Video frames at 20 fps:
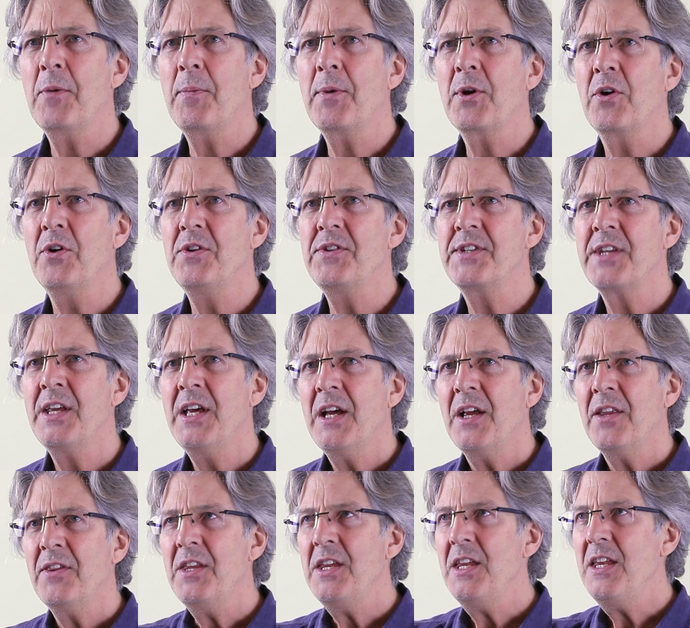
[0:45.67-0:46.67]
because
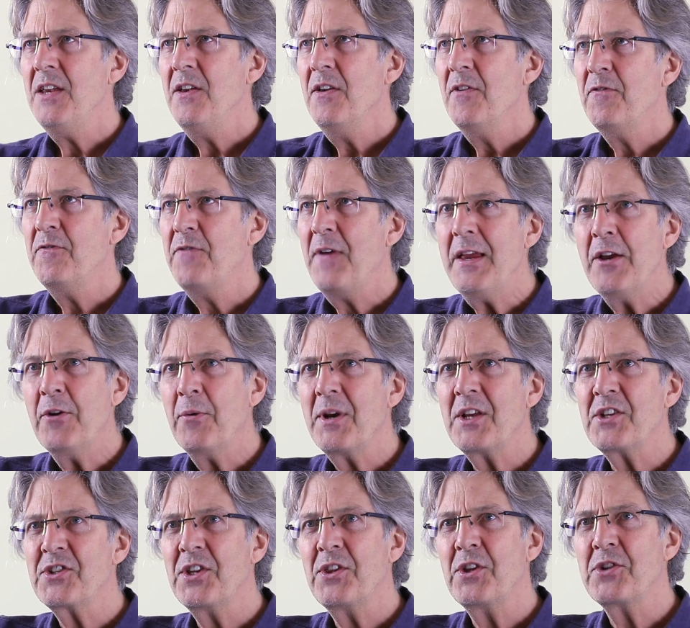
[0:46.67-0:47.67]
the
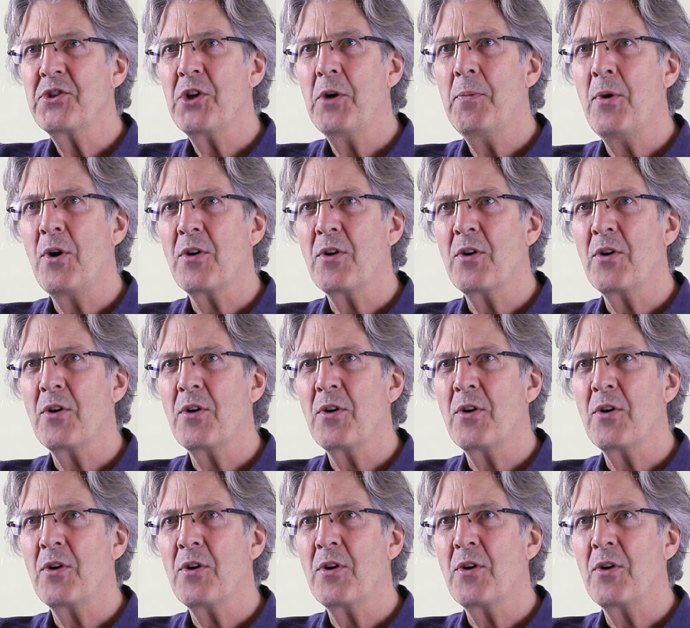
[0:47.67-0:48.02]
fingerings in the top